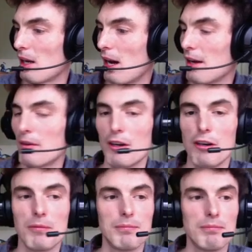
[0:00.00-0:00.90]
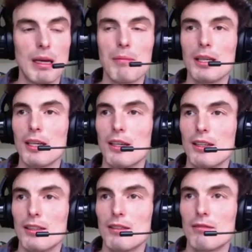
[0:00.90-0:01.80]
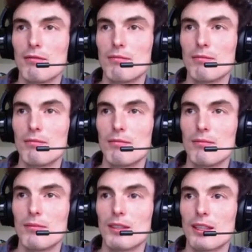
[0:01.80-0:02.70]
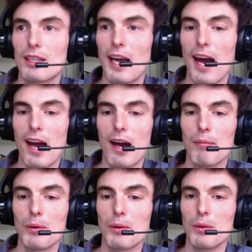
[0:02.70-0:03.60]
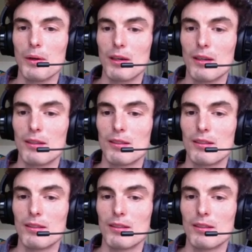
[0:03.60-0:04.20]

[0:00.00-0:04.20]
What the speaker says: I don't know. Maybe Gab or